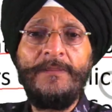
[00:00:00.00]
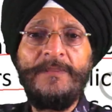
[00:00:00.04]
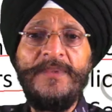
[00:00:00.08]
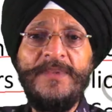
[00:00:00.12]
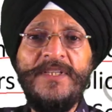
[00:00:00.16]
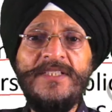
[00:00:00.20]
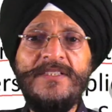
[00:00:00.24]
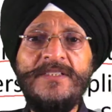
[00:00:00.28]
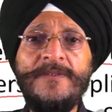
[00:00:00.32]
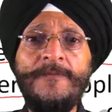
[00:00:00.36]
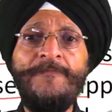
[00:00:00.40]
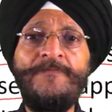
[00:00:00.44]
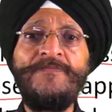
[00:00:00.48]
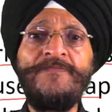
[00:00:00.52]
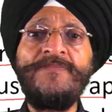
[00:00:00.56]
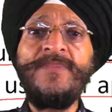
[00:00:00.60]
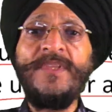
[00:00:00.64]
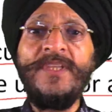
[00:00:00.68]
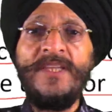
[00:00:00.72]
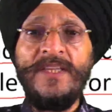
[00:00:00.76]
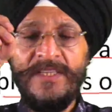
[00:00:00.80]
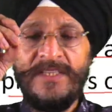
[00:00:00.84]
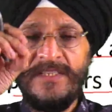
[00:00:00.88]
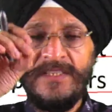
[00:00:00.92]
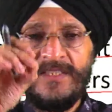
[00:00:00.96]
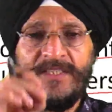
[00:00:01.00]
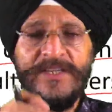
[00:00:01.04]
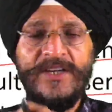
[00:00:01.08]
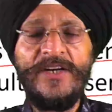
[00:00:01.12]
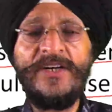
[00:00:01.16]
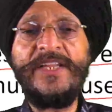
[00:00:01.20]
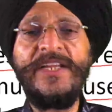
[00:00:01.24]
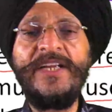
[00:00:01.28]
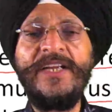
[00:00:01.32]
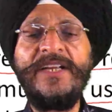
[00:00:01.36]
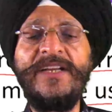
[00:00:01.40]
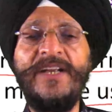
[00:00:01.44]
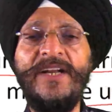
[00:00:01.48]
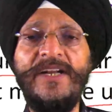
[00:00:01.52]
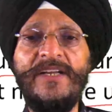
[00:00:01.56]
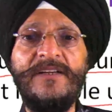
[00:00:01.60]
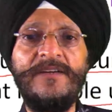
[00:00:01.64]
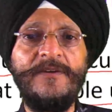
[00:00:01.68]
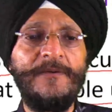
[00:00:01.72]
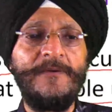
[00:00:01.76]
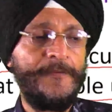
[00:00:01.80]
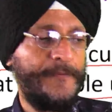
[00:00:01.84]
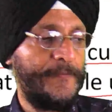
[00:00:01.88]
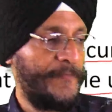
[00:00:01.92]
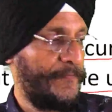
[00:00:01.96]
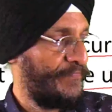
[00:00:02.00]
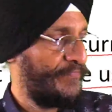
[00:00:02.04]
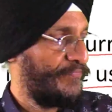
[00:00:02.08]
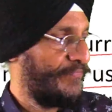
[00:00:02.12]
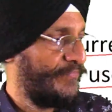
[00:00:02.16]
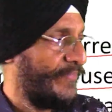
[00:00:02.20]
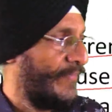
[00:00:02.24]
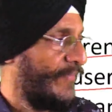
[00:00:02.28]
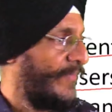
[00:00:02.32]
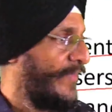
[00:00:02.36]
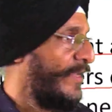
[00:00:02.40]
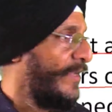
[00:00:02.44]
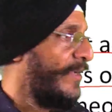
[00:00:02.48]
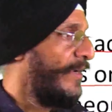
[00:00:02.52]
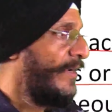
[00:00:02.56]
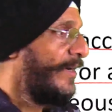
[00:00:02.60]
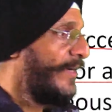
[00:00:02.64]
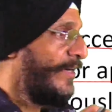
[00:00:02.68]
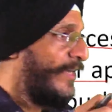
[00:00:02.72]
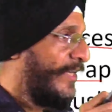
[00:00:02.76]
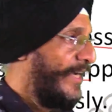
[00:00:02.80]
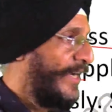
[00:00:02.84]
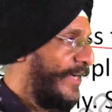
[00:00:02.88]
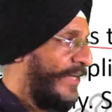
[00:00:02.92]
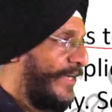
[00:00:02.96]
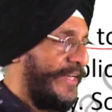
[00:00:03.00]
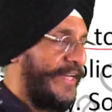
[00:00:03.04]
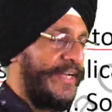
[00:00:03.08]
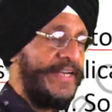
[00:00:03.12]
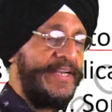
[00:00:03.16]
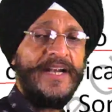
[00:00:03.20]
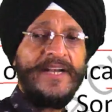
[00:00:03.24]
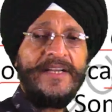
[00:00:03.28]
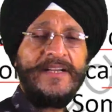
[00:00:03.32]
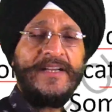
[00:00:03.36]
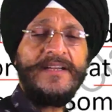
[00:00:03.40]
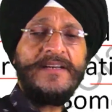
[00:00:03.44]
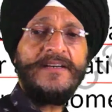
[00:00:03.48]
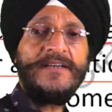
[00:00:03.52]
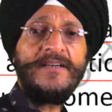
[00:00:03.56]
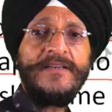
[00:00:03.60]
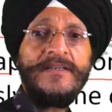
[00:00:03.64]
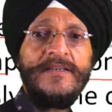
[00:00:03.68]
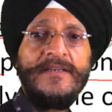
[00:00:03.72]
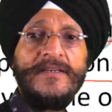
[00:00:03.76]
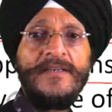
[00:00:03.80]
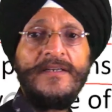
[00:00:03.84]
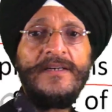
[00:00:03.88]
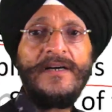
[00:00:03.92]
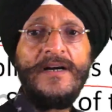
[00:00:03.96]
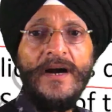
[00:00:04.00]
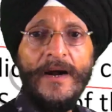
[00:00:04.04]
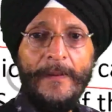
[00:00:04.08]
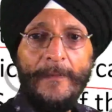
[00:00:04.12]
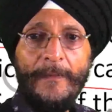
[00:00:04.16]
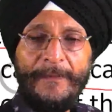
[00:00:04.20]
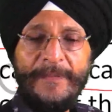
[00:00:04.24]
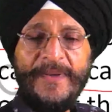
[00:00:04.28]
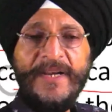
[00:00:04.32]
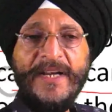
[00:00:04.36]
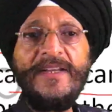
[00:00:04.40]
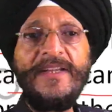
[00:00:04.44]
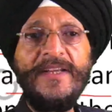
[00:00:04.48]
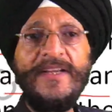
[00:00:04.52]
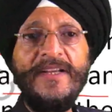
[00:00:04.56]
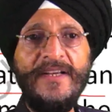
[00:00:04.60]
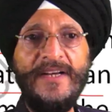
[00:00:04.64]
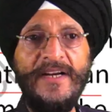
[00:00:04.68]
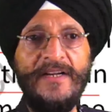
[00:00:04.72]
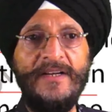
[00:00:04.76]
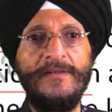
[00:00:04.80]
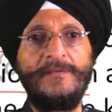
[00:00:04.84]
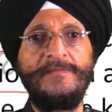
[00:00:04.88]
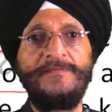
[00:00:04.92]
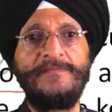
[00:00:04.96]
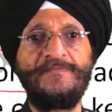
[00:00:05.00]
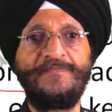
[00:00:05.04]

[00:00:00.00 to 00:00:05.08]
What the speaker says: means inserting data, deleting data, updating data.